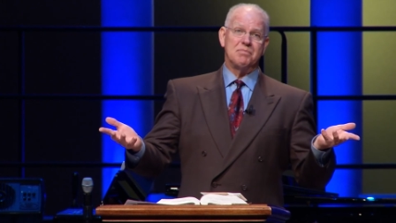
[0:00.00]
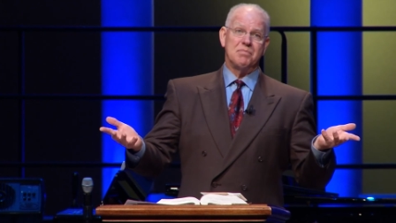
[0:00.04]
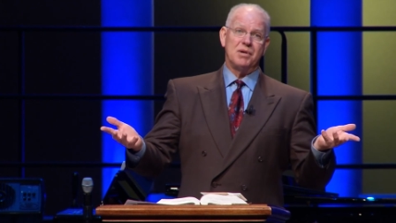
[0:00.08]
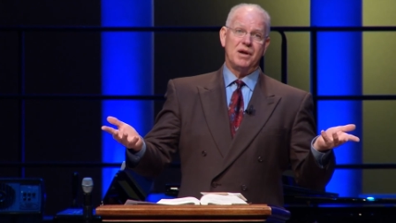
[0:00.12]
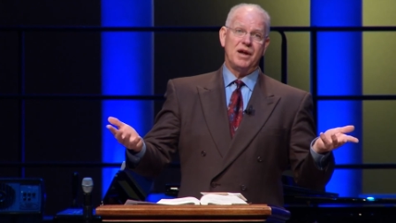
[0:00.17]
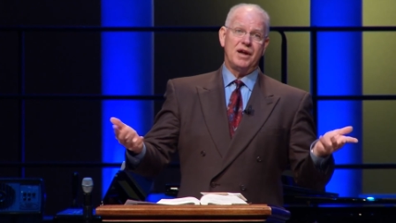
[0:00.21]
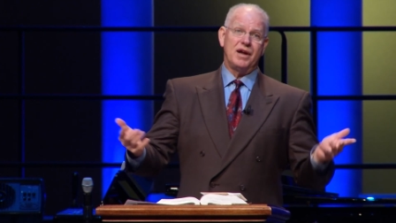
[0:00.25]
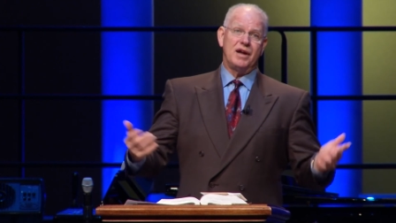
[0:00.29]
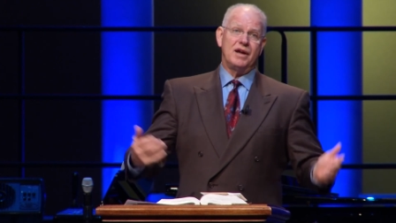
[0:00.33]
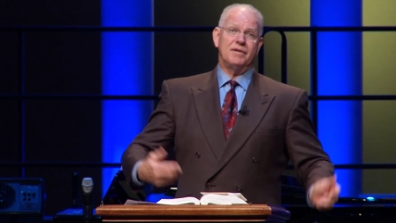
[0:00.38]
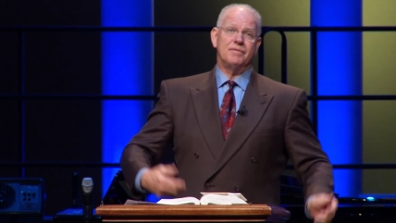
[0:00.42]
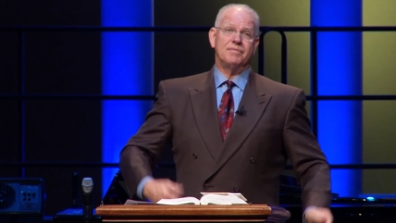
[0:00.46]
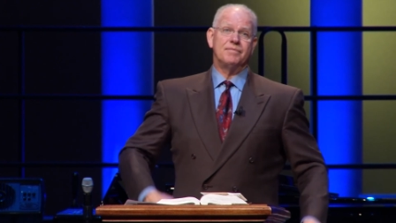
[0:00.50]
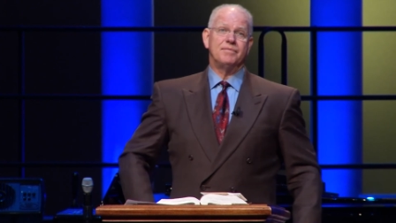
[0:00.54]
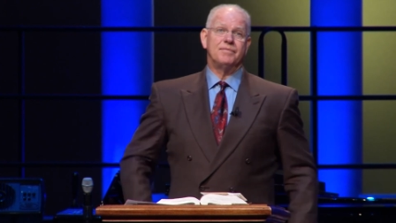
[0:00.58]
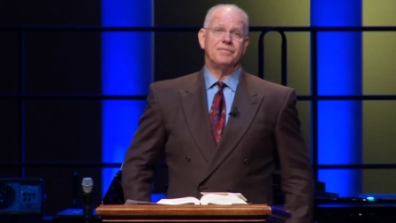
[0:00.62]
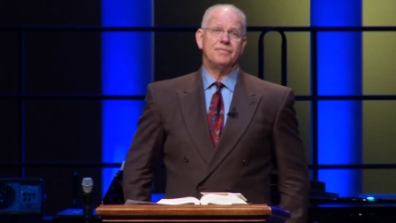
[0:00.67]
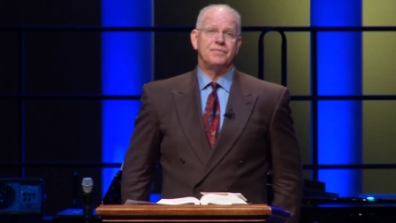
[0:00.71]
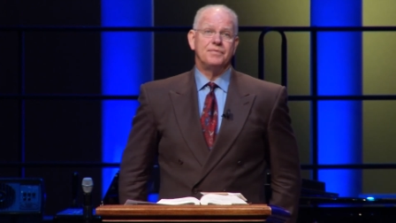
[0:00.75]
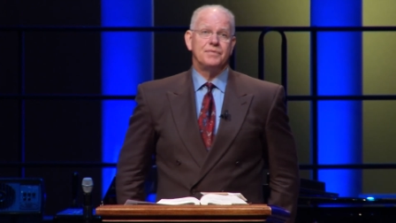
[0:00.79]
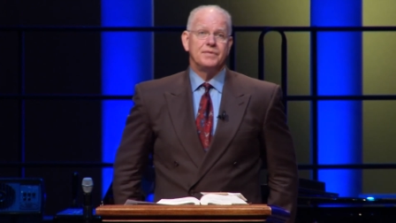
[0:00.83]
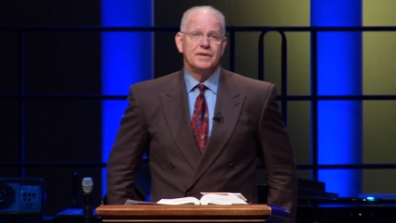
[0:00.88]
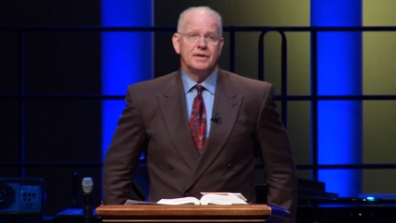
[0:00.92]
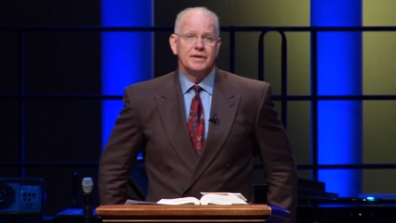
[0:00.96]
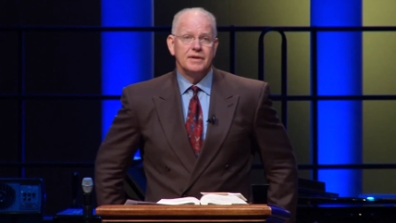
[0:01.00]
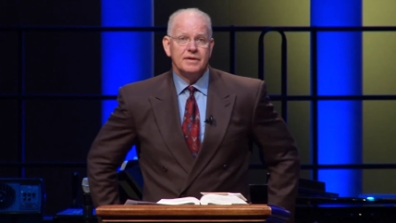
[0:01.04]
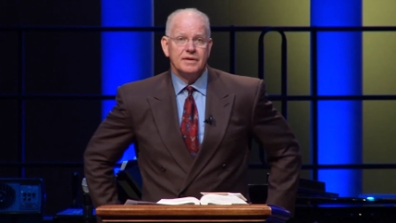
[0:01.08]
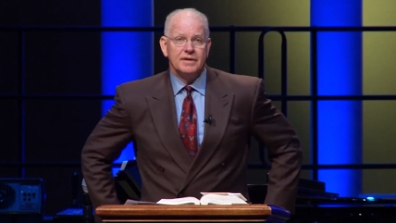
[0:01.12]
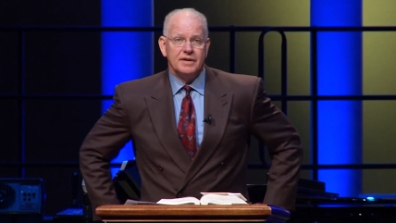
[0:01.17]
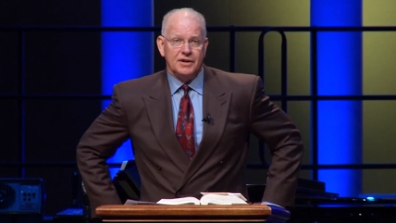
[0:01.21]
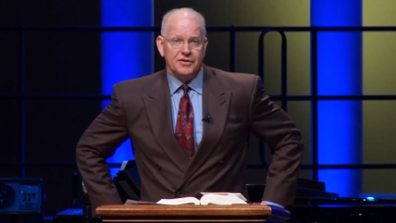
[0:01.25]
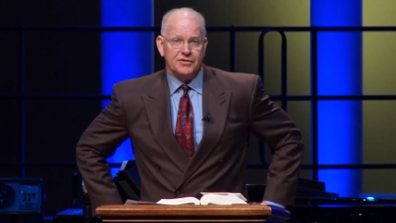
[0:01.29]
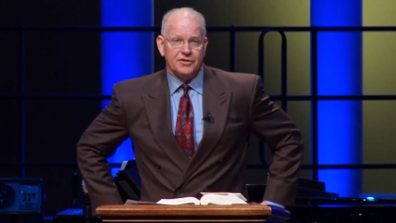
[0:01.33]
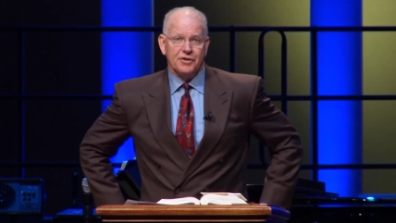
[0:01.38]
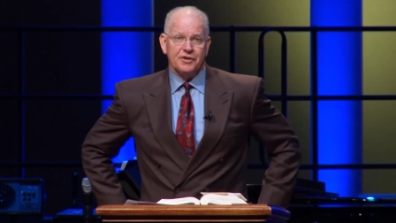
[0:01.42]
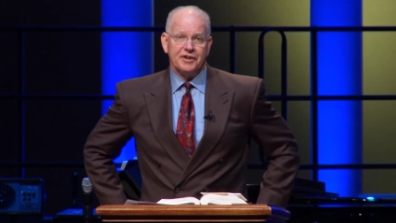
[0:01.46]
B.
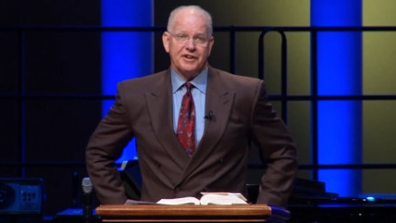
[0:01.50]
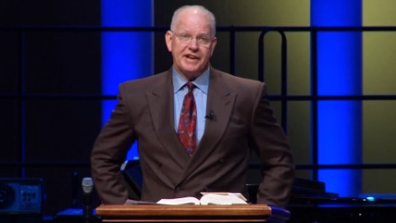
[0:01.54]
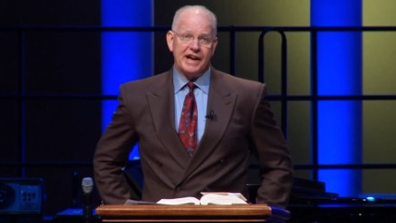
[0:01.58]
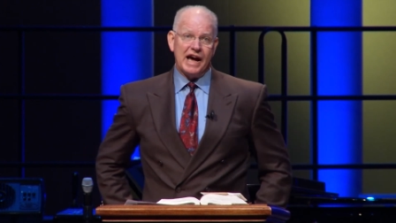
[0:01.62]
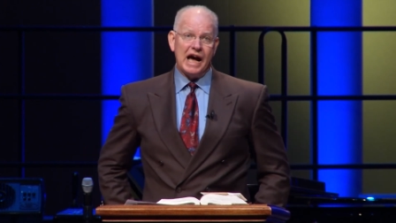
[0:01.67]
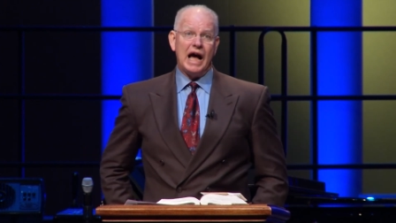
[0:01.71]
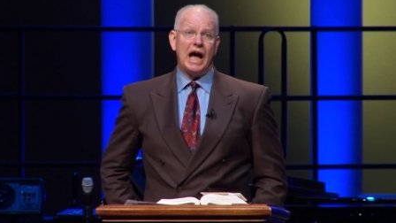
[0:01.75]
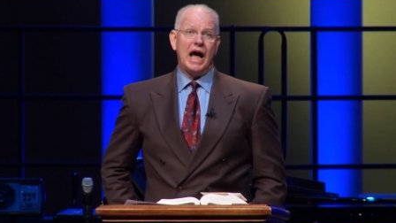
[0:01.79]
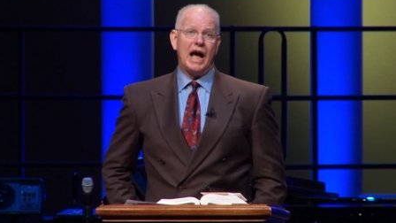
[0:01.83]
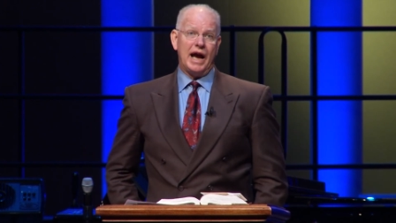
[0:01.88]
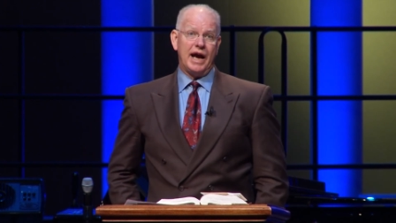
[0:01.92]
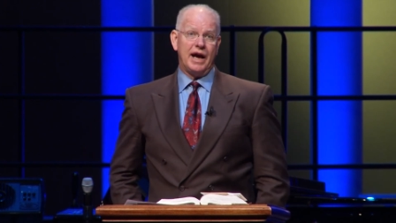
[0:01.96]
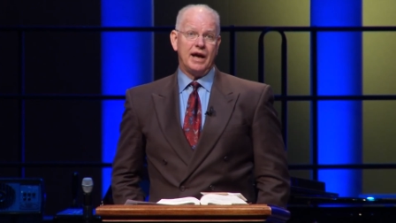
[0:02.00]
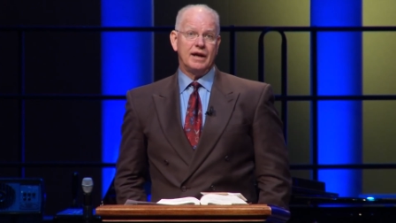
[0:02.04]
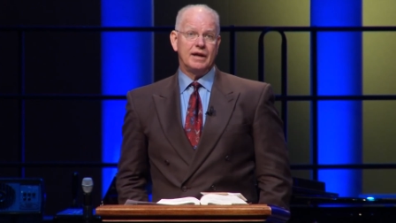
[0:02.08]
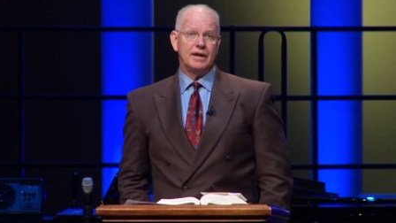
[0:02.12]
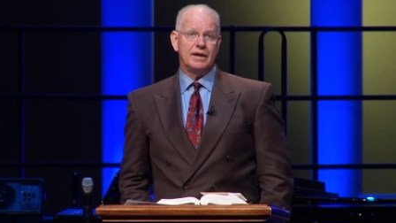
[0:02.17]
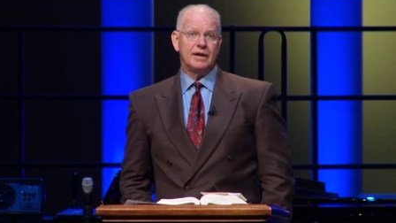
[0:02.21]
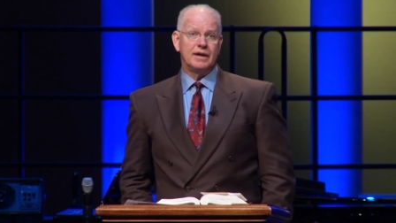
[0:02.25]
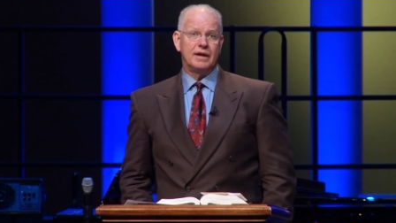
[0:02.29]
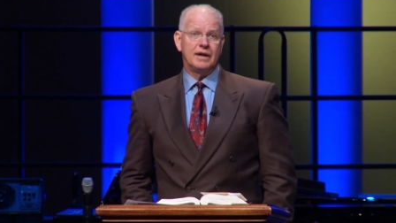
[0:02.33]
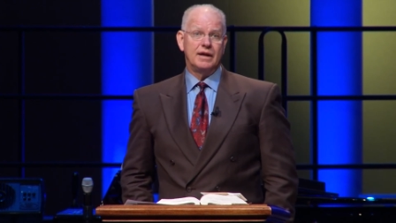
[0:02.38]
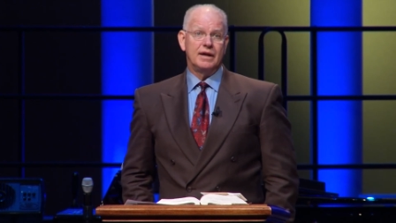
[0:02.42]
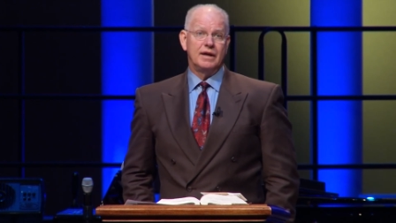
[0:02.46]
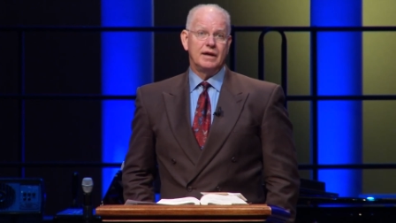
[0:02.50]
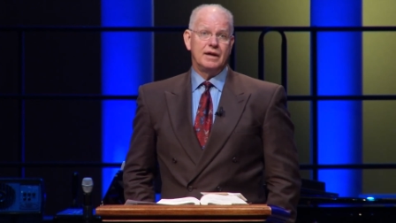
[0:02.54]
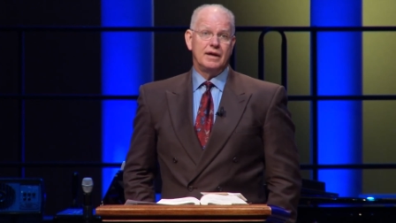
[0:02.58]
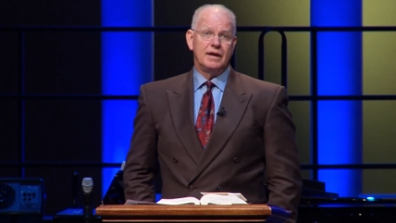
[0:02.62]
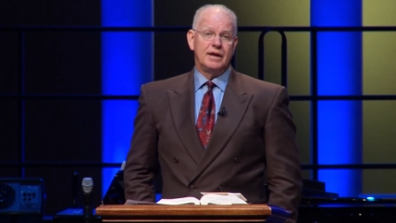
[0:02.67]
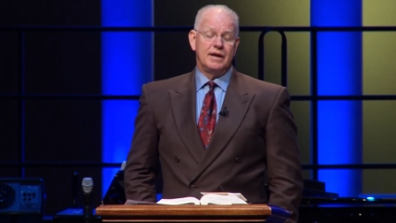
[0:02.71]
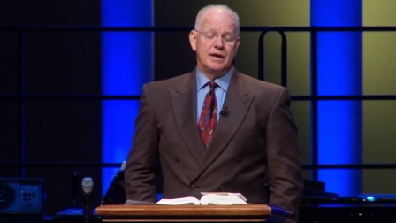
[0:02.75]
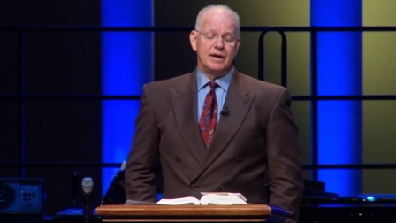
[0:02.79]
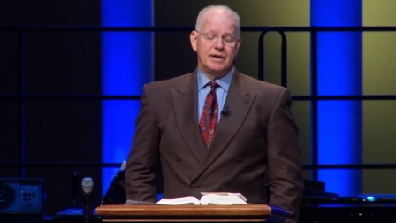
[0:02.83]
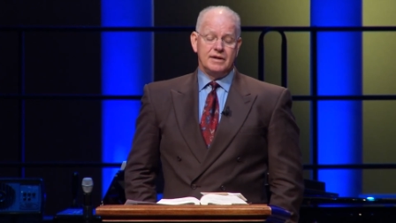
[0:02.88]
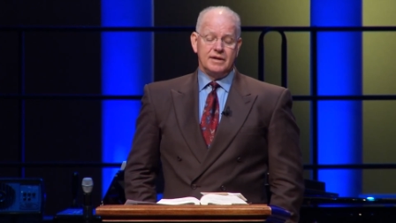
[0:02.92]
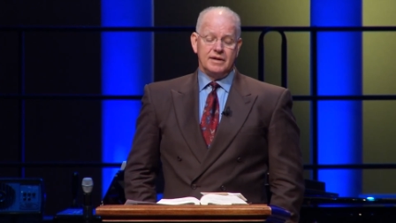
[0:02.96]
He's going to die.
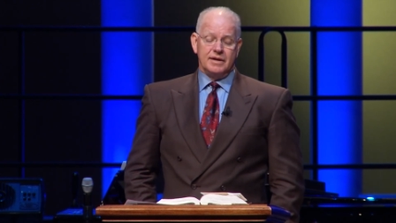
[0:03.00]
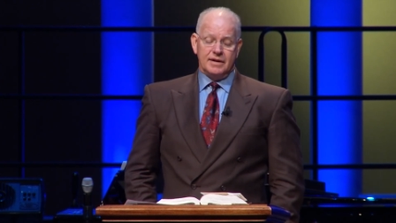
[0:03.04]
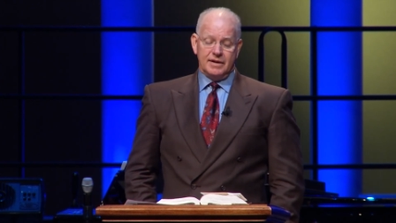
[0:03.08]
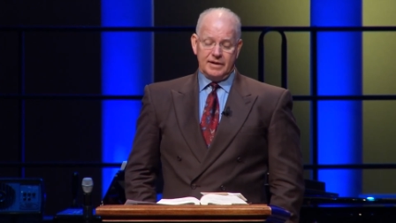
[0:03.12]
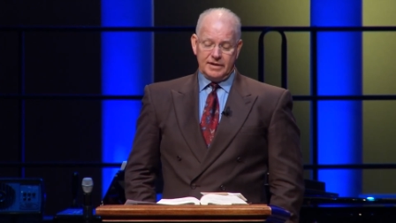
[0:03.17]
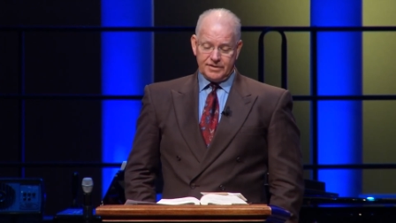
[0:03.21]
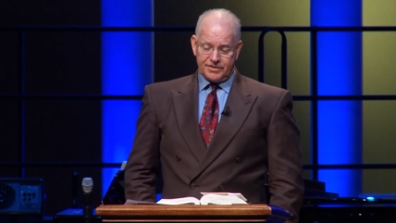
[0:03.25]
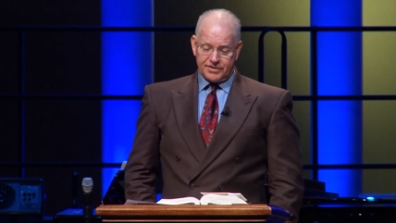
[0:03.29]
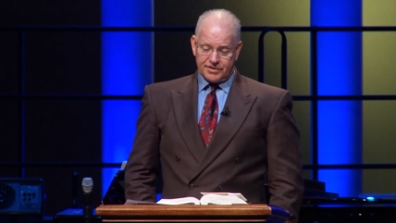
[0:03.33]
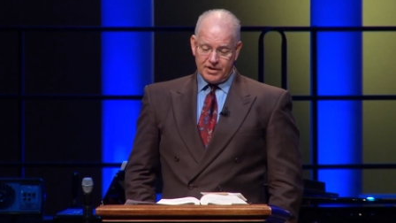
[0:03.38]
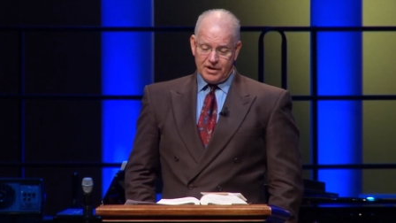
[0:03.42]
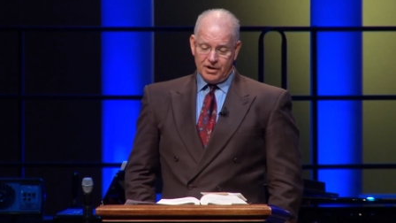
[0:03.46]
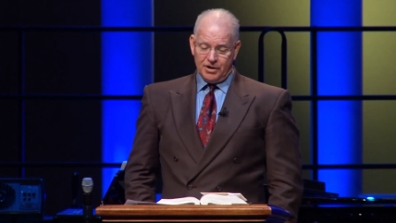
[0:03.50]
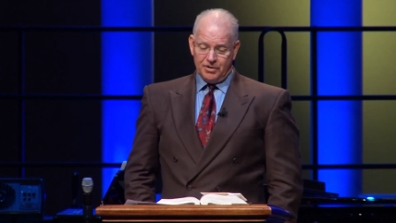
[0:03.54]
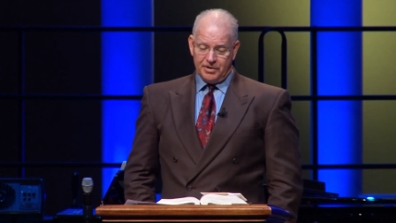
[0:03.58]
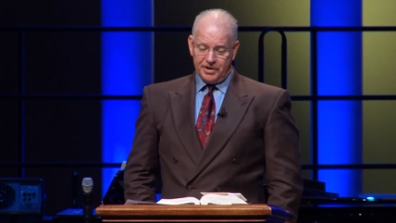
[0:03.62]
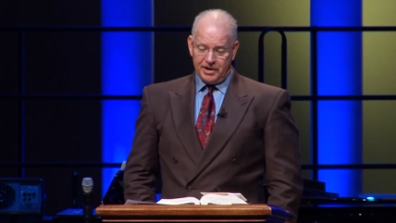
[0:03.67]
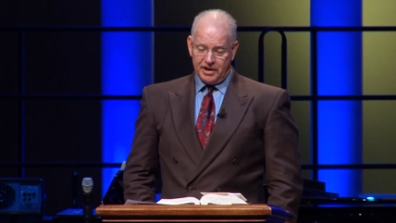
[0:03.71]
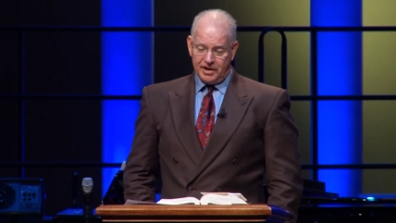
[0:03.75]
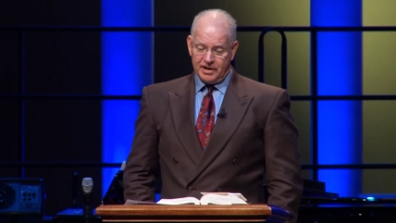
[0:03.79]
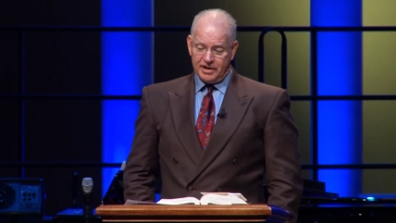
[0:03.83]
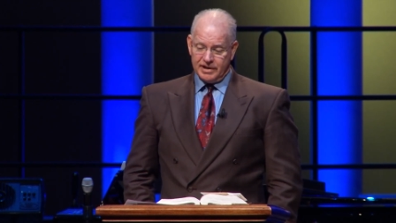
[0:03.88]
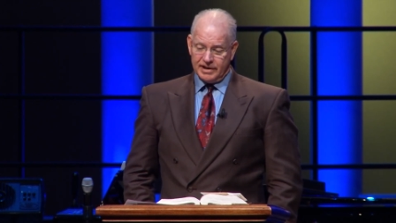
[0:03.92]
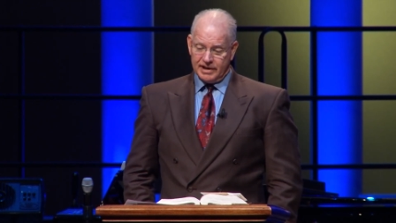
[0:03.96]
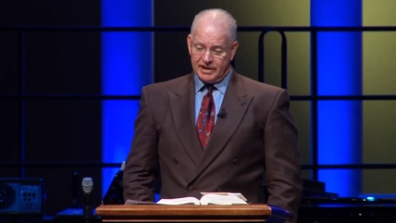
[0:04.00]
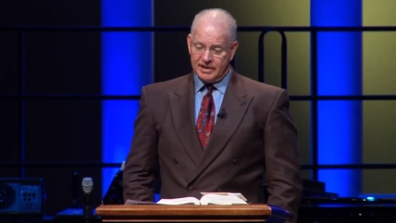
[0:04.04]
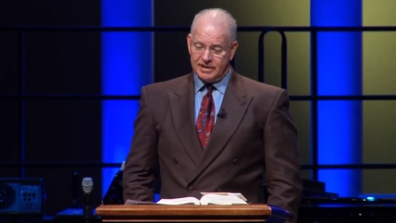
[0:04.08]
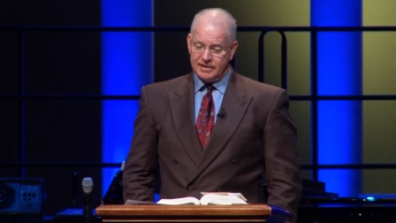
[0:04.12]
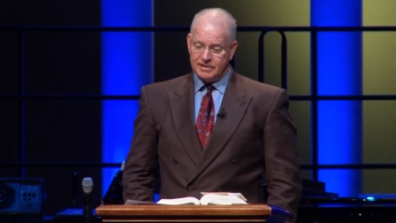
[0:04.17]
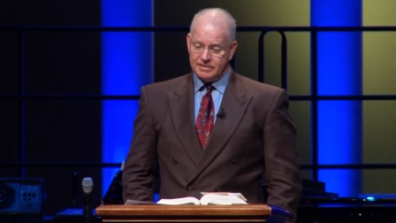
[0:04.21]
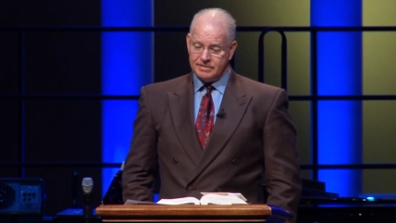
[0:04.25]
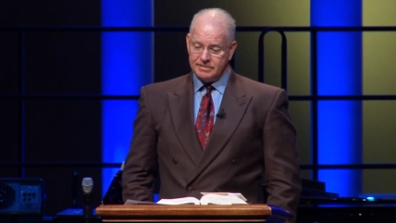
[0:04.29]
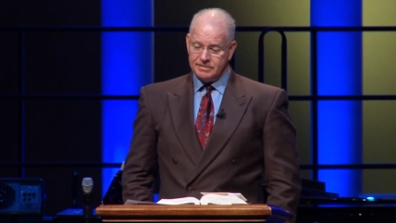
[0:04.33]
And so he, uh,